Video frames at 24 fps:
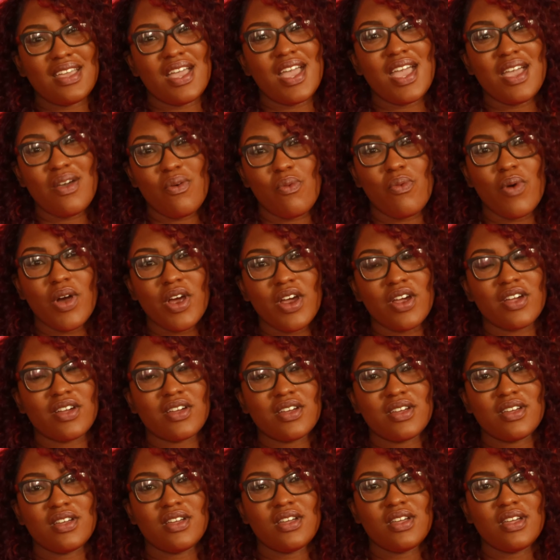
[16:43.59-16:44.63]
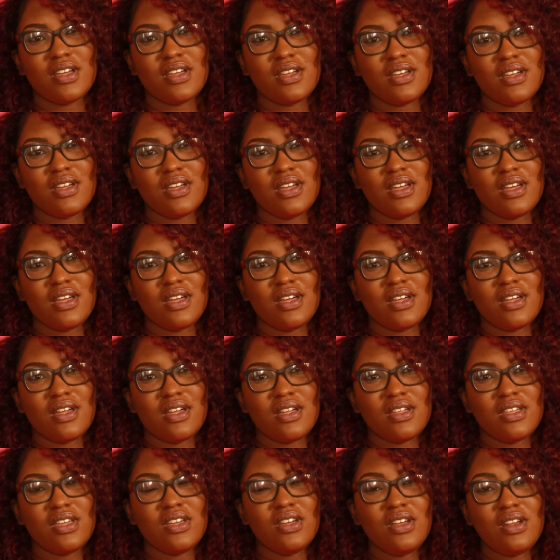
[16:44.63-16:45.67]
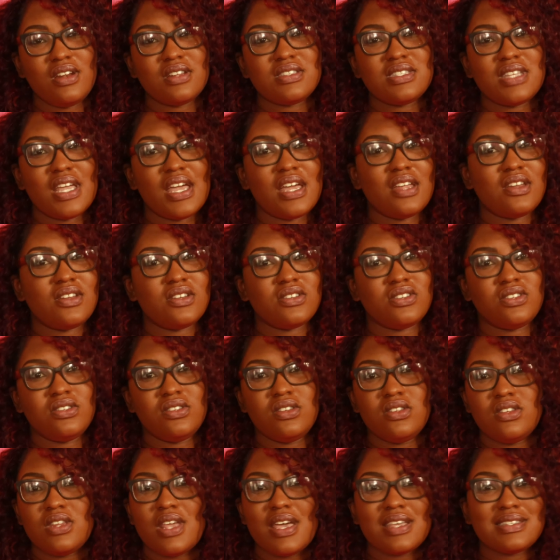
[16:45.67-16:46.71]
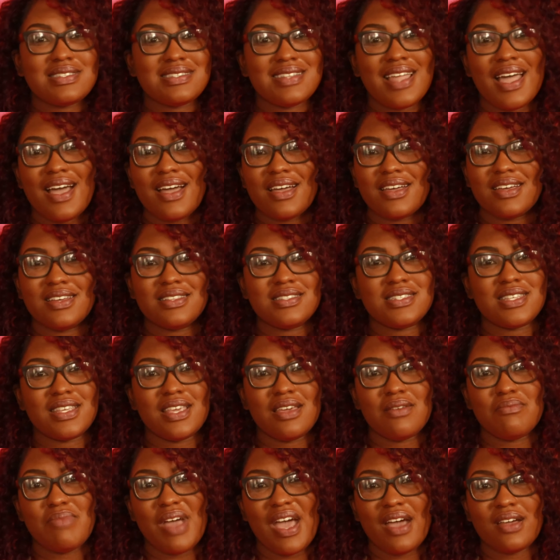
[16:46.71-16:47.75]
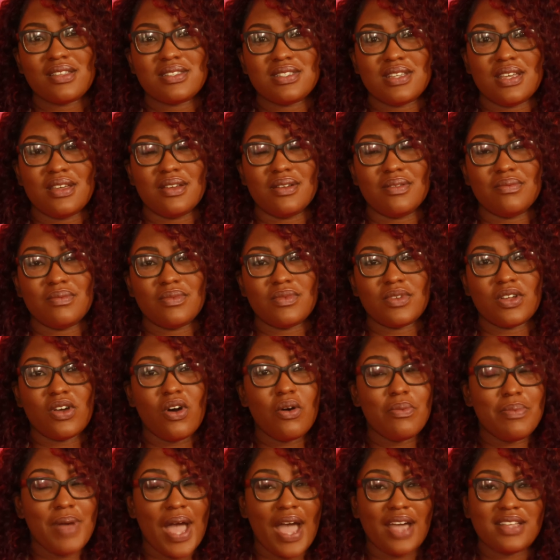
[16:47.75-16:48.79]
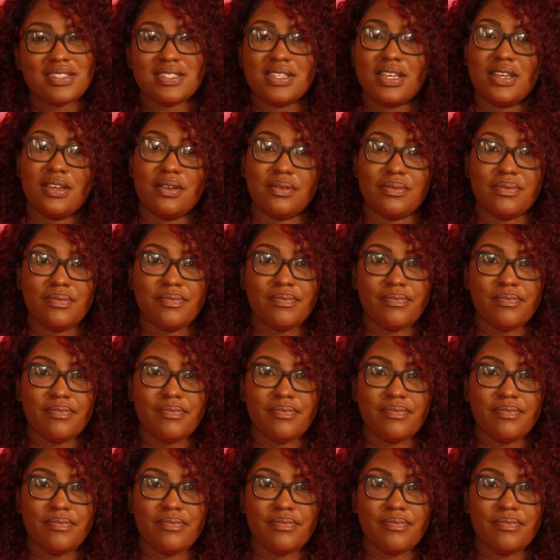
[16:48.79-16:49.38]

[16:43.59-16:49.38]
it work. You understand? It's not good to get back to him. Go back to him.